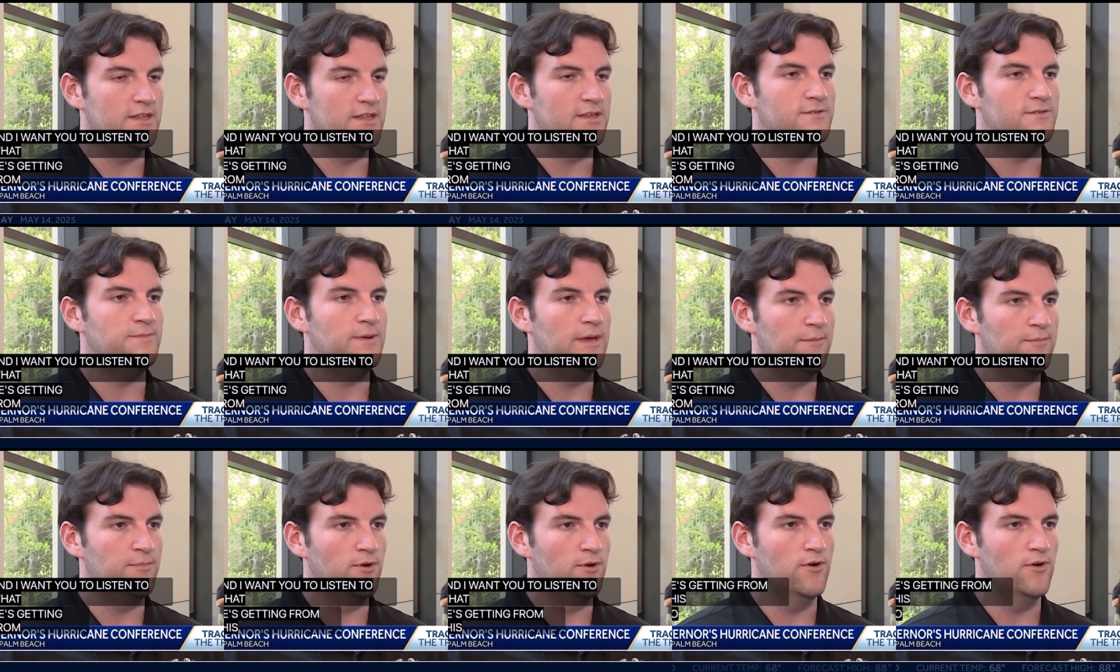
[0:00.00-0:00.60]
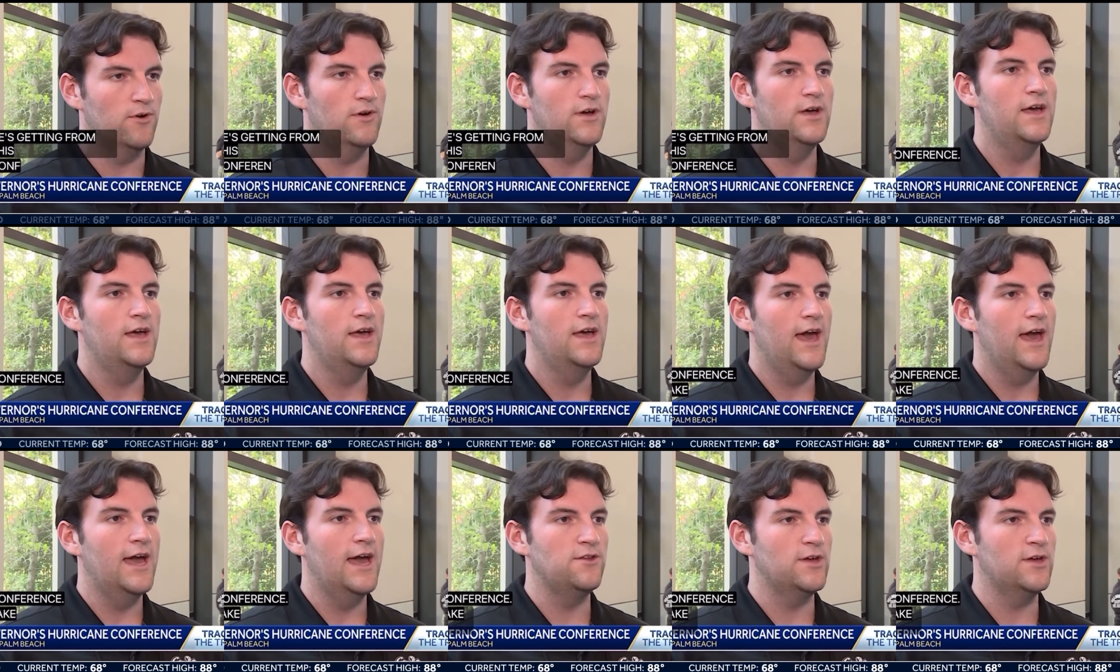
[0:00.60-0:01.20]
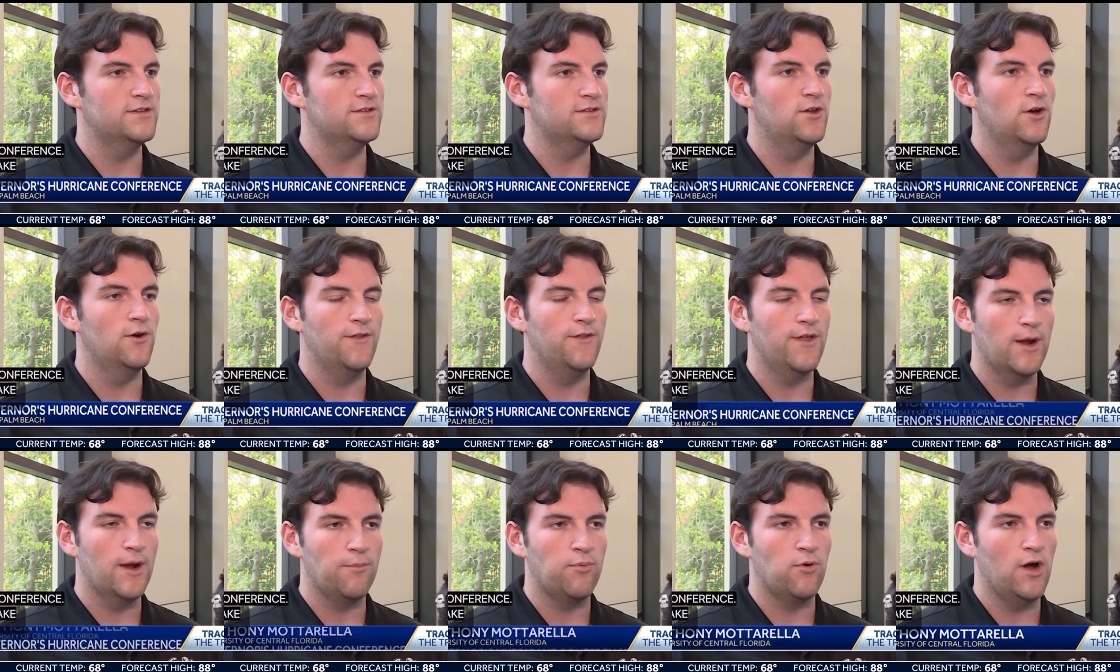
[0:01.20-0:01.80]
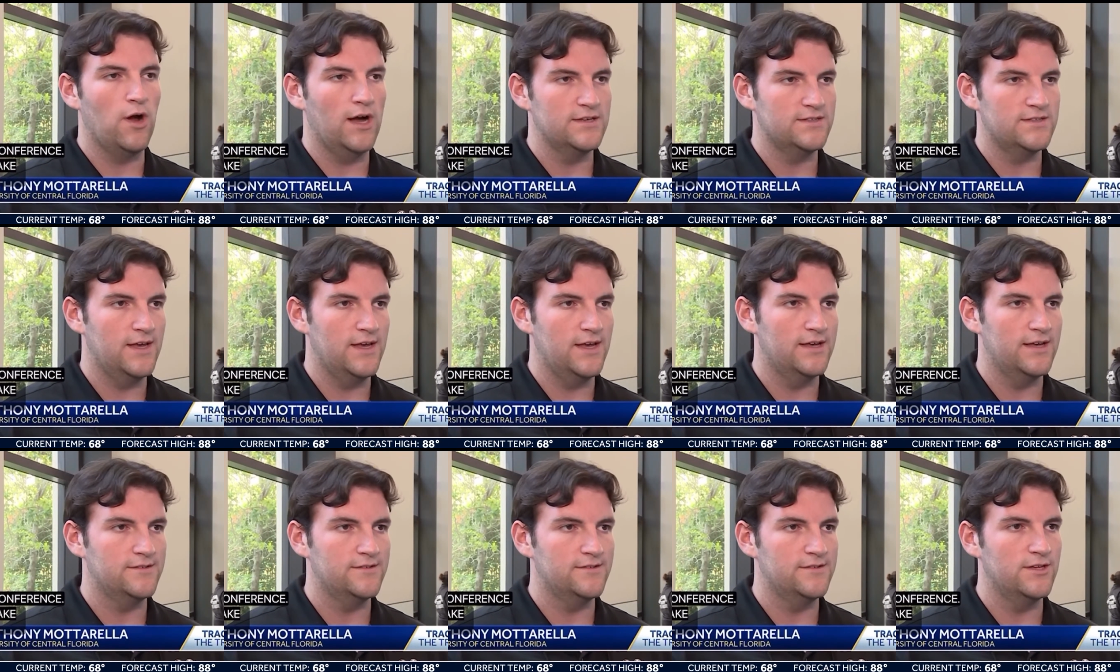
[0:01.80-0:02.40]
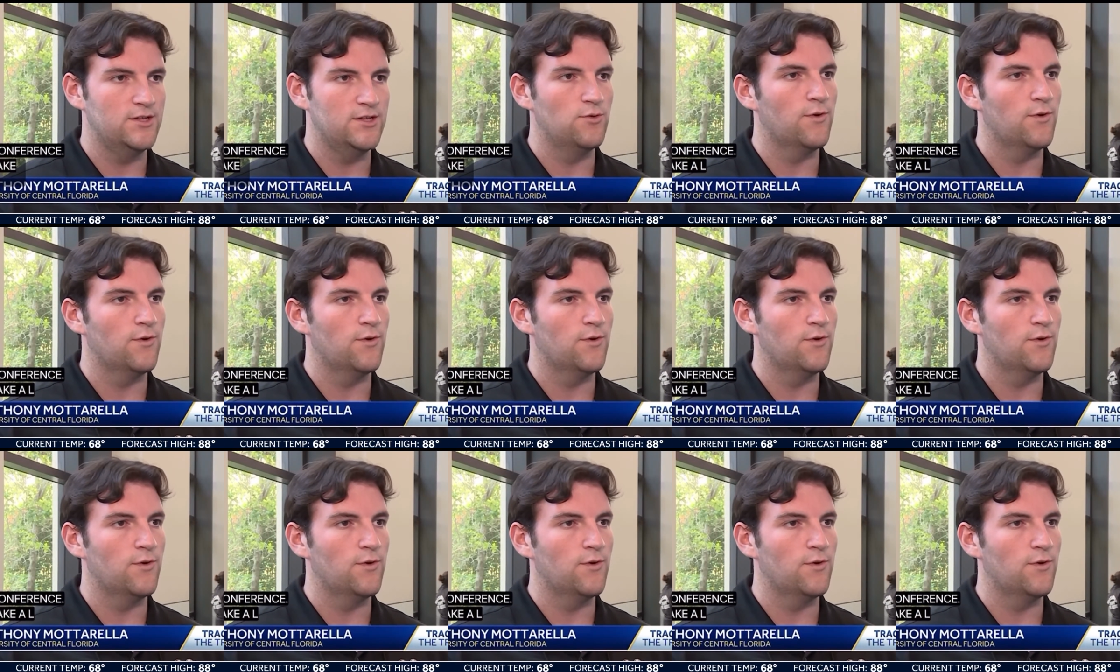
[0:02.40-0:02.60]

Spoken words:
these people and you get to know their process and you